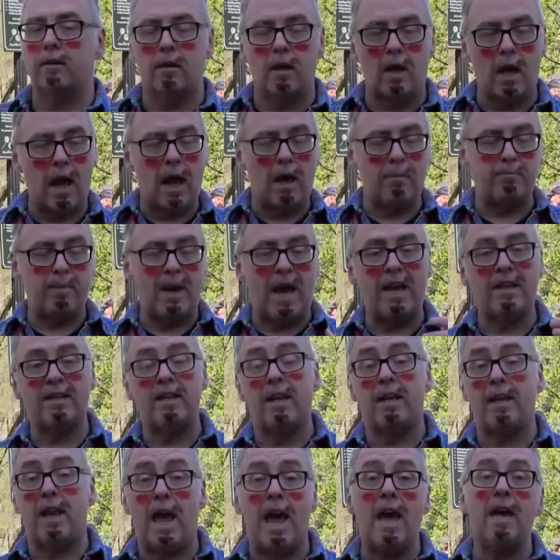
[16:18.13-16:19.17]

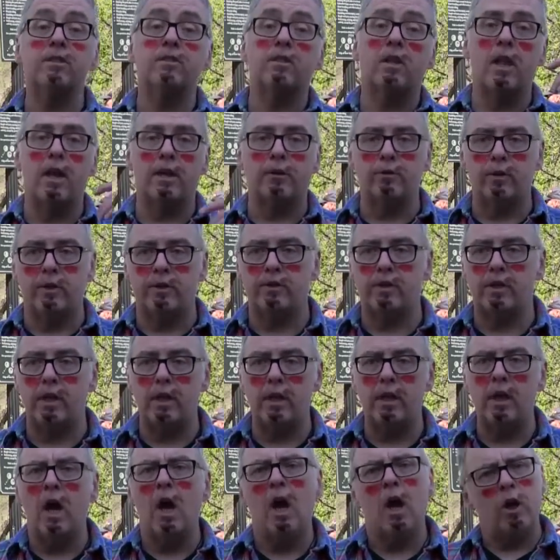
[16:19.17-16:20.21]
Baghdad has electricity,